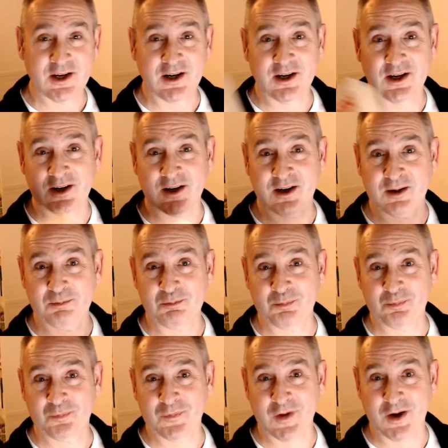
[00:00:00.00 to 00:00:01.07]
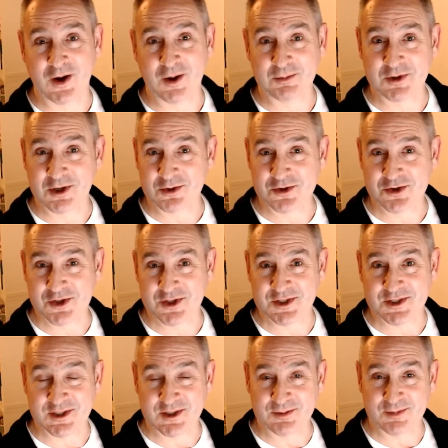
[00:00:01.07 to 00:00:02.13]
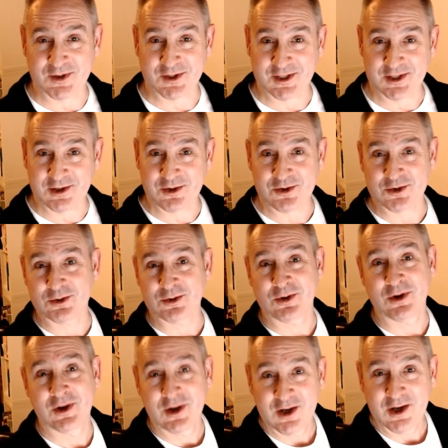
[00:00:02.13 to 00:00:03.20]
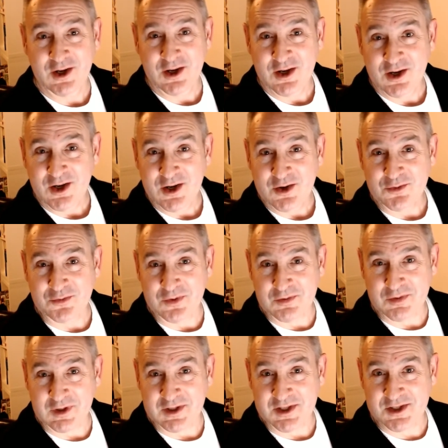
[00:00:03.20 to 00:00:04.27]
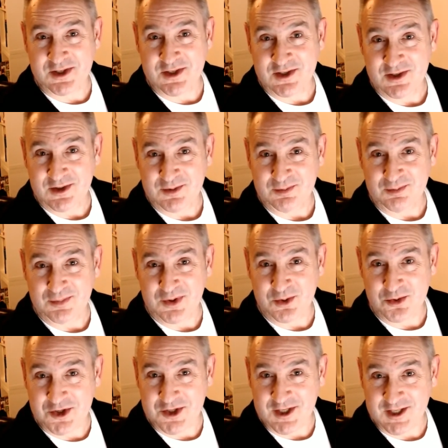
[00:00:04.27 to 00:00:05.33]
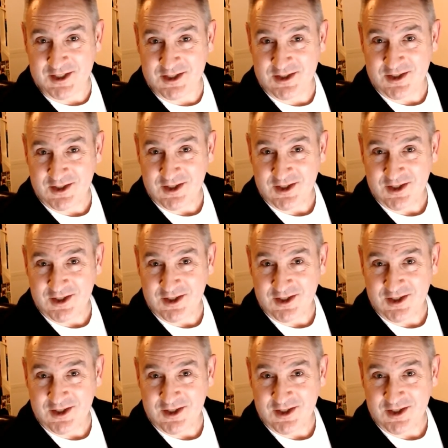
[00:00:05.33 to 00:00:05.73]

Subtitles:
I'm conscious that my usual frivolous bullshit